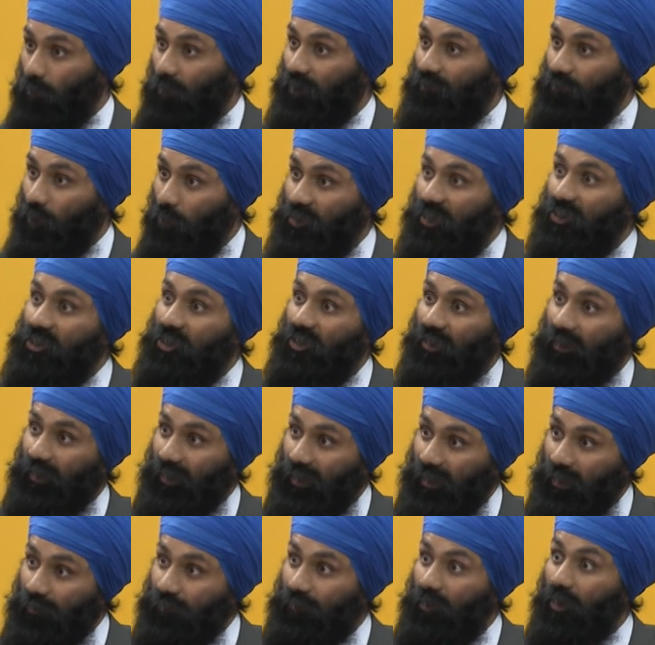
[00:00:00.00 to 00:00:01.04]
we voted to
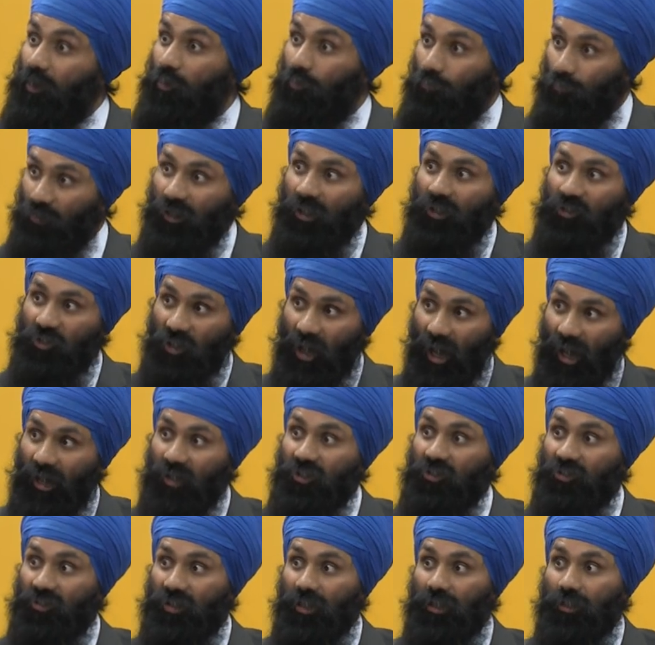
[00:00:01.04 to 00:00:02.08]
leave really
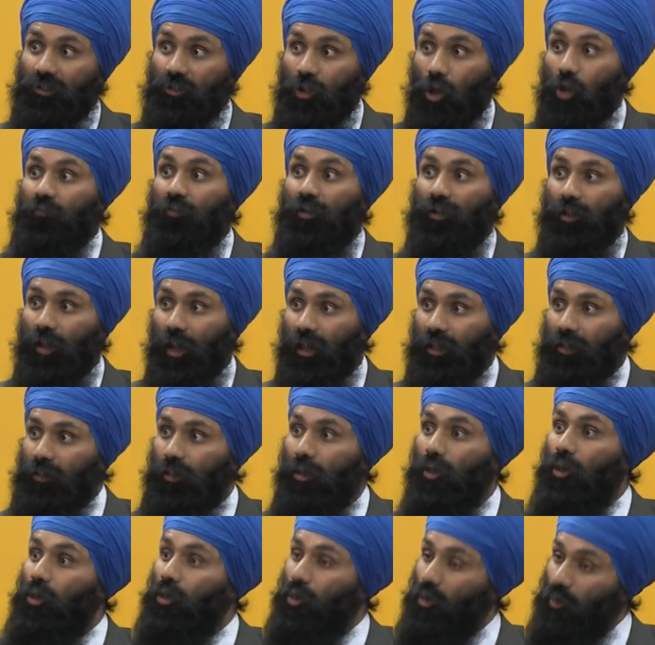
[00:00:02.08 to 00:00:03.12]
changed things overnight.
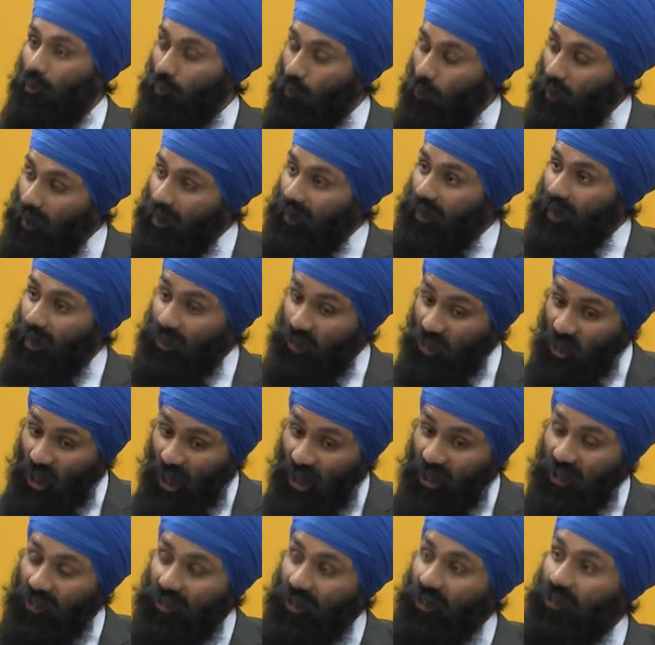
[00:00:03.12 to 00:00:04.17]
We can
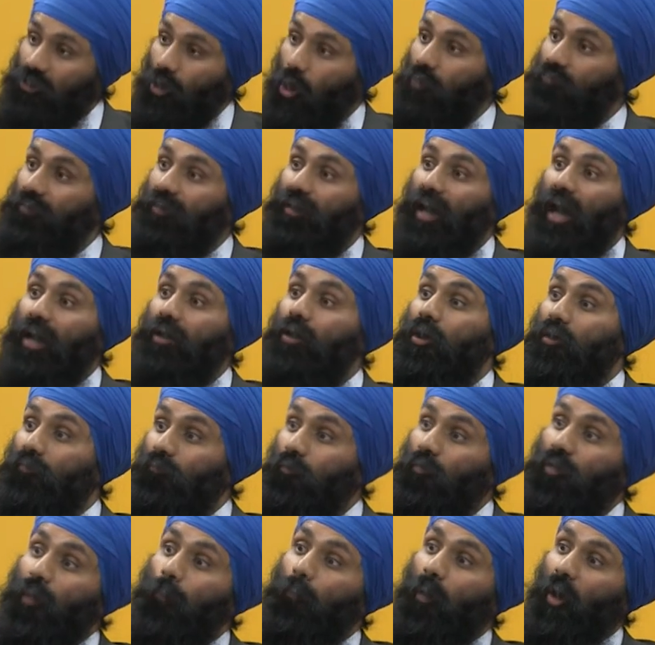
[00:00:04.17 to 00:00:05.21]
change things overnight
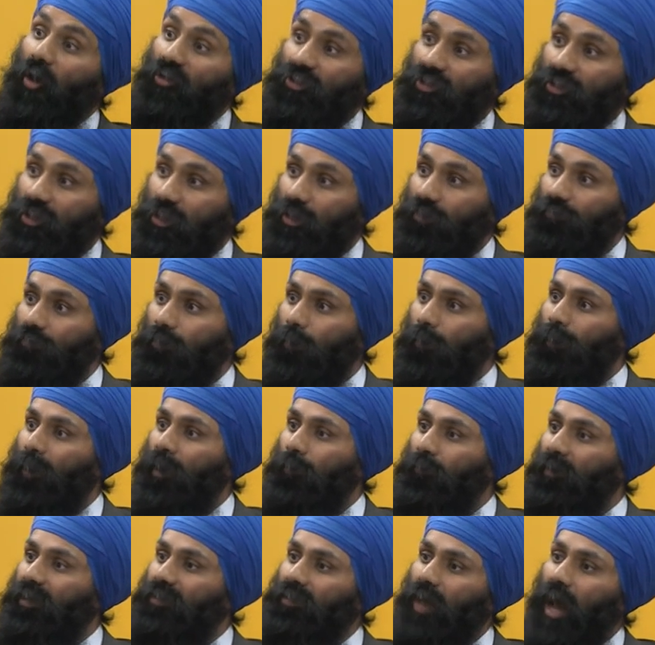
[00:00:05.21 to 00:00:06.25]
for the positive,
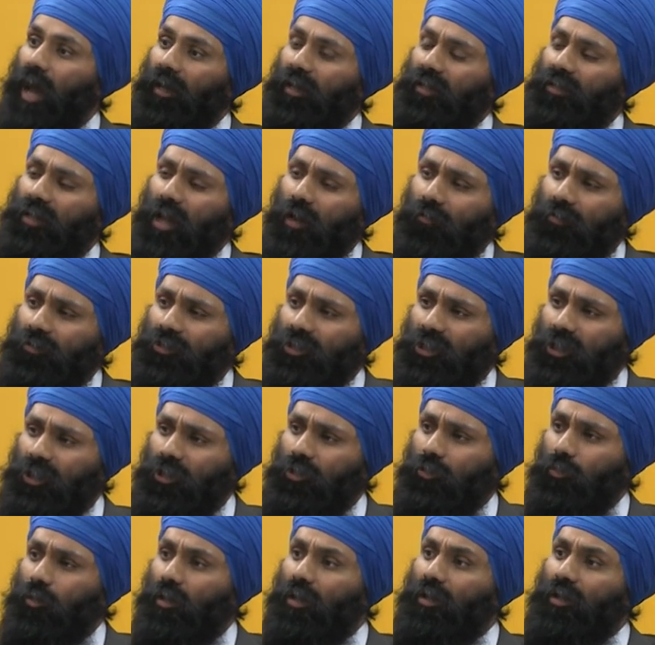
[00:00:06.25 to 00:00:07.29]
because I can guarantee
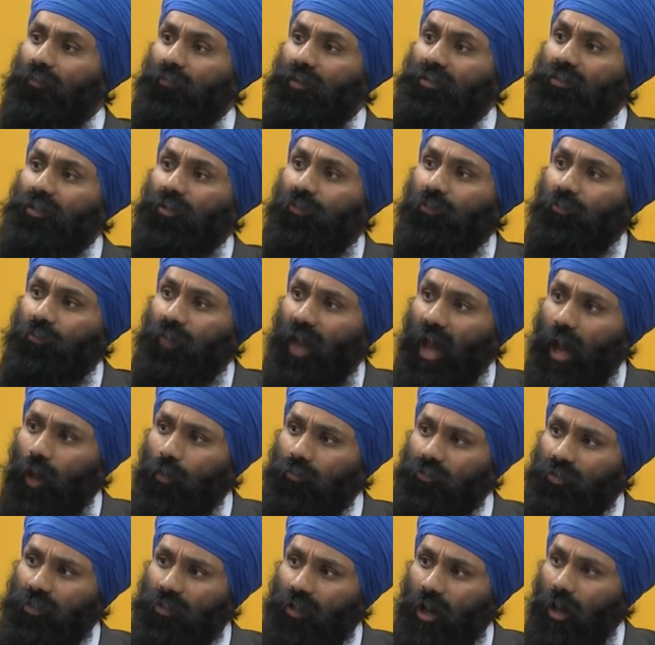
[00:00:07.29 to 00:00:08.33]
you there's
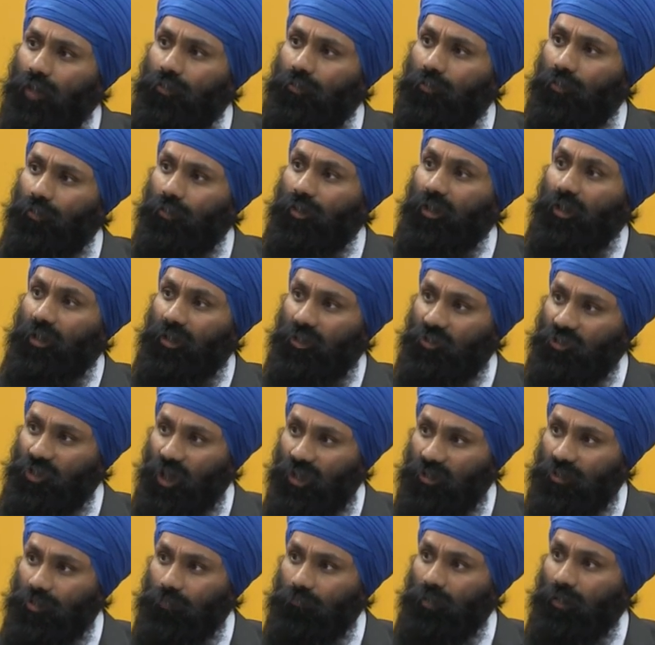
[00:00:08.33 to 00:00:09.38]
1,000 other
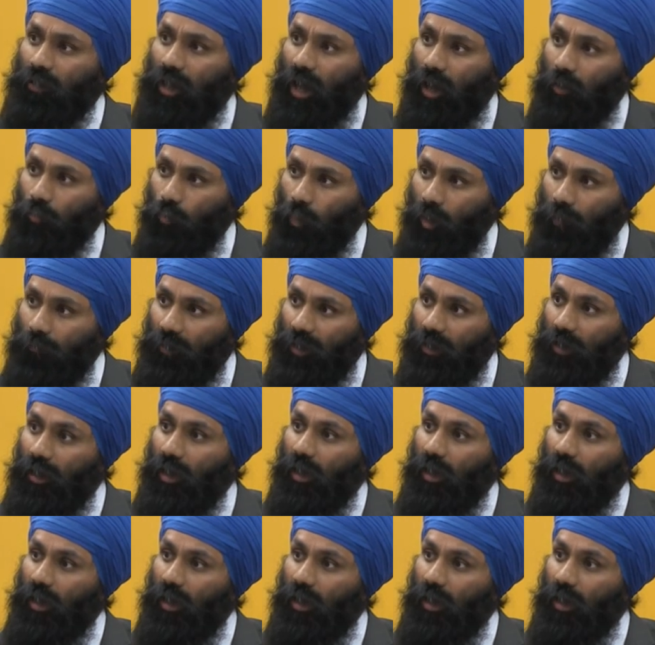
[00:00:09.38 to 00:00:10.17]
gentlemen and women